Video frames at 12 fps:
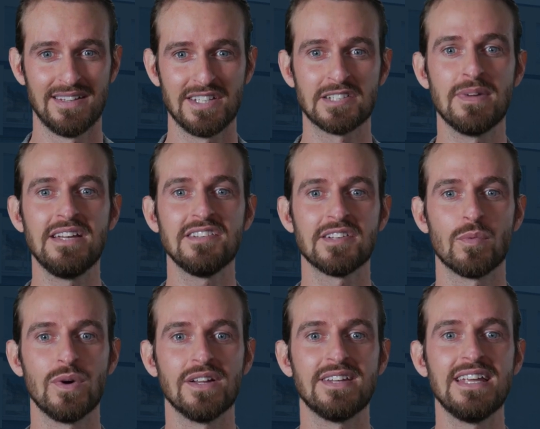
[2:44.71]
This means that
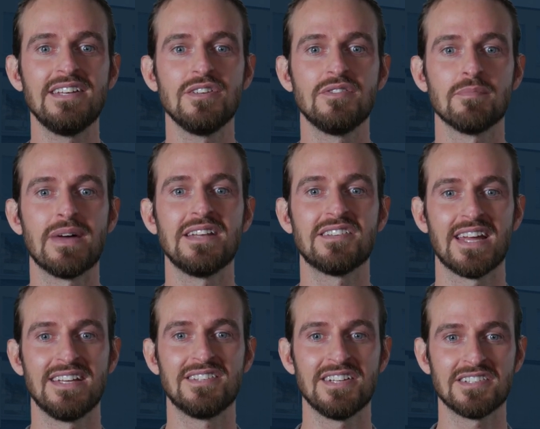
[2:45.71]
we'll need you to
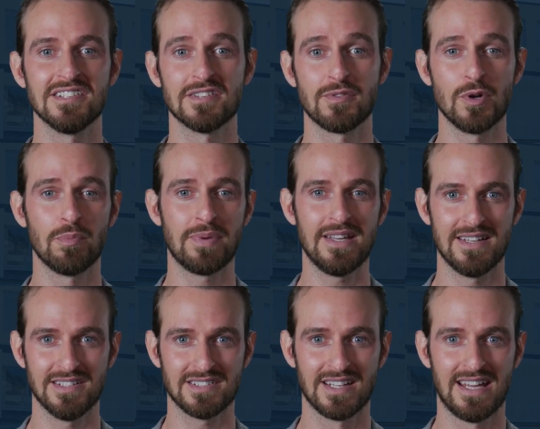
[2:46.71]
maintain distance from your
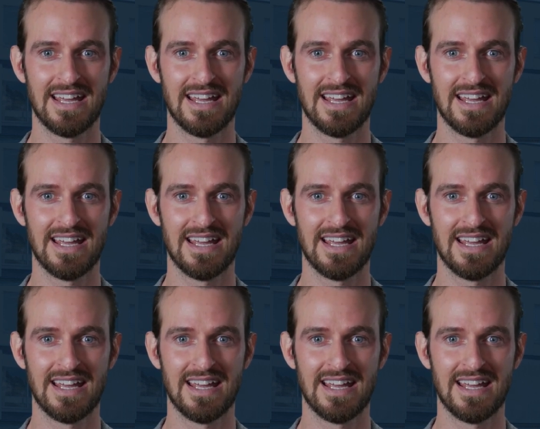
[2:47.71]
peers